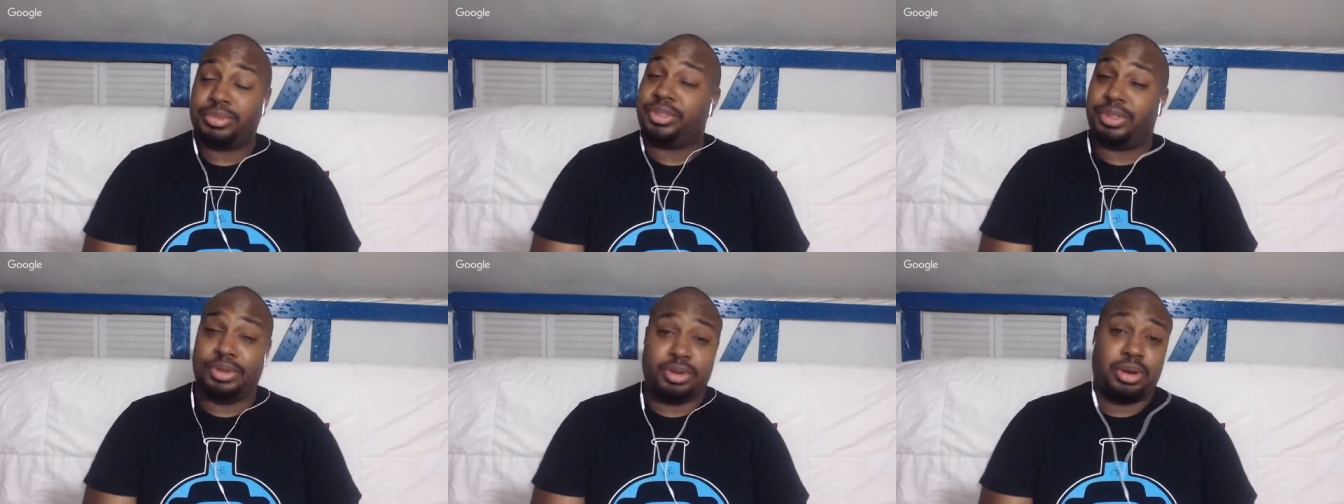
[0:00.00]

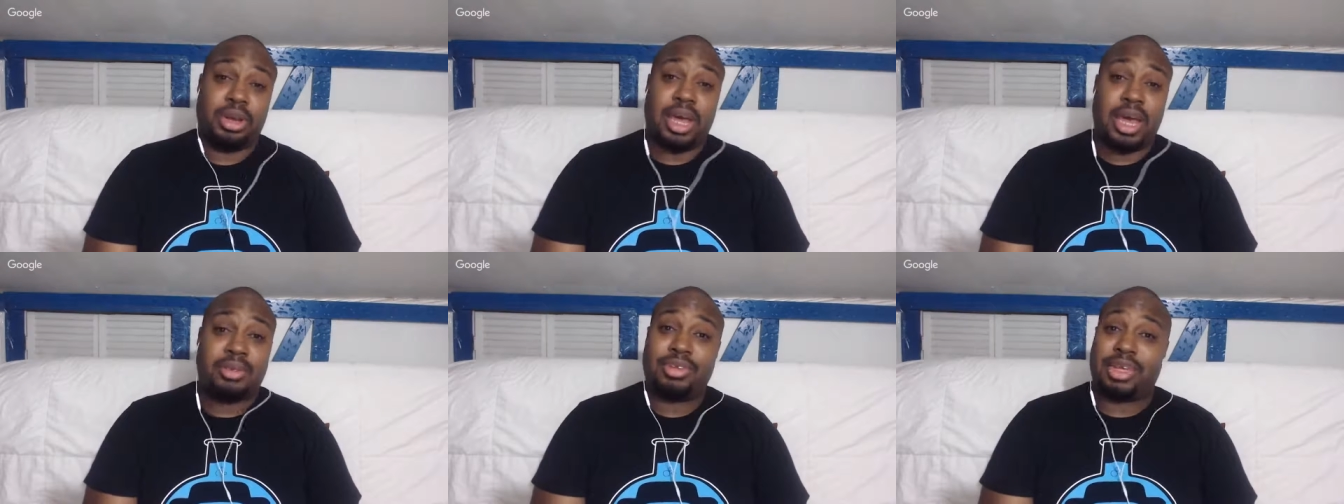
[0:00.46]
you're gonna
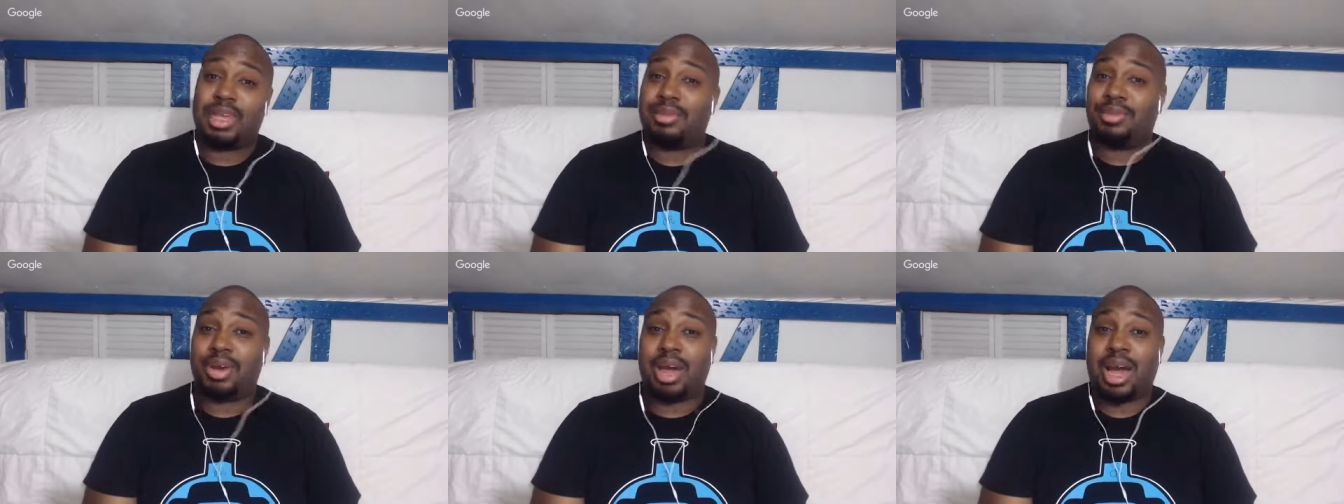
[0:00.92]
have to
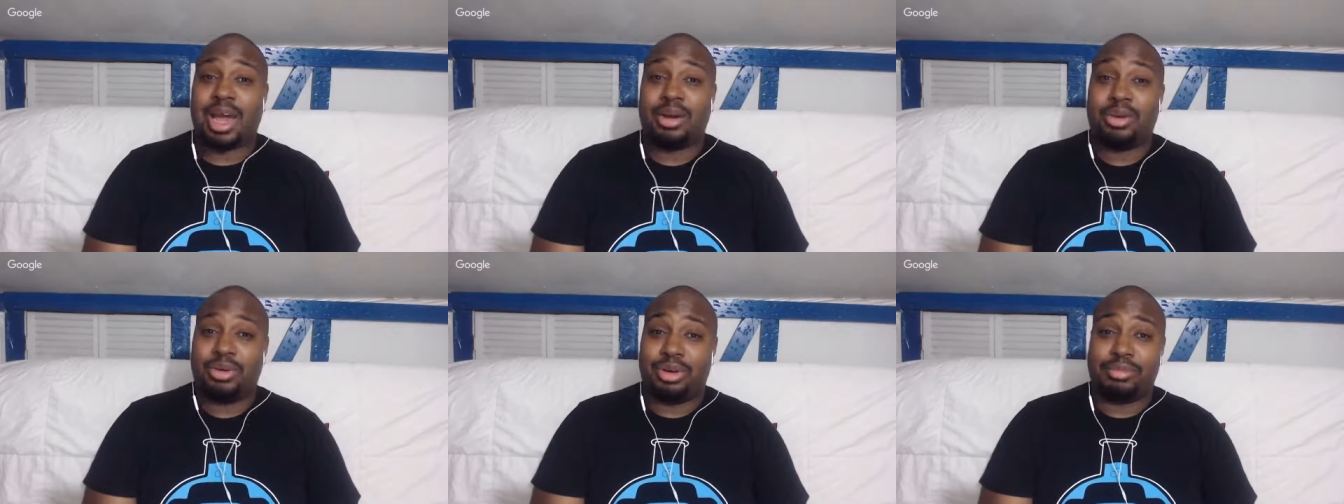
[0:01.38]
keep your
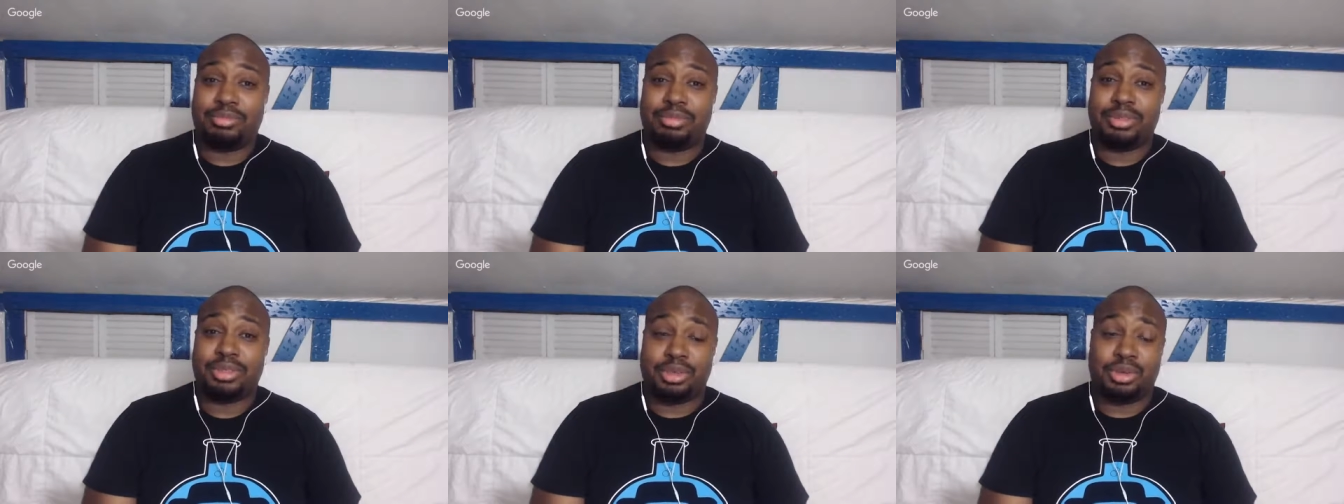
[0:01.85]
eye on them.